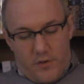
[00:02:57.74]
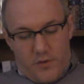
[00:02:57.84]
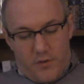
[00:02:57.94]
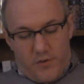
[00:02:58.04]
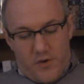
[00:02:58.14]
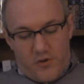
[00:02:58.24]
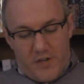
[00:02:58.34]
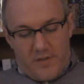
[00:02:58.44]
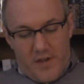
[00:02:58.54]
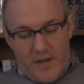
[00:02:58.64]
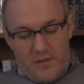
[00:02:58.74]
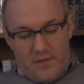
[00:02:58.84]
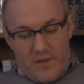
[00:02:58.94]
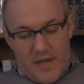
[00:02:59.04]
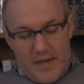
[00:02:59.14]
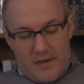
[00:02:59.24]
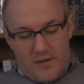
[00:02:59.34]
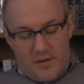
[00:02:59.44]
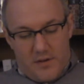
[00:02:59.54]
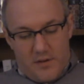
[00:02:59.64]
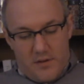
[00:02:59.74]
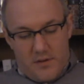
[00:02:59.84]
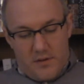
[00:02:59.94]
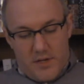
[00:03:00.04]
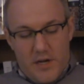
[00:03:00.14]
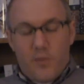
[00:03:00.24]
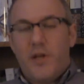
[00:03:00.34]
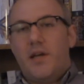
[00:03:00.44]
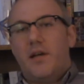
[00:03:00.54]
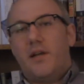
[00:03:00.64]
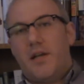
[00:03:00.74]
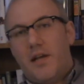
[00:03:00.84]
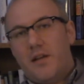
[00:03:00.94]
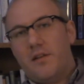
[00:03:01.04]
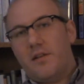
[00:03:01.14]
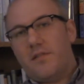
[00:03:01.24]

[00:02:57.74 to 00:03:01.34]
So she says that here we get again this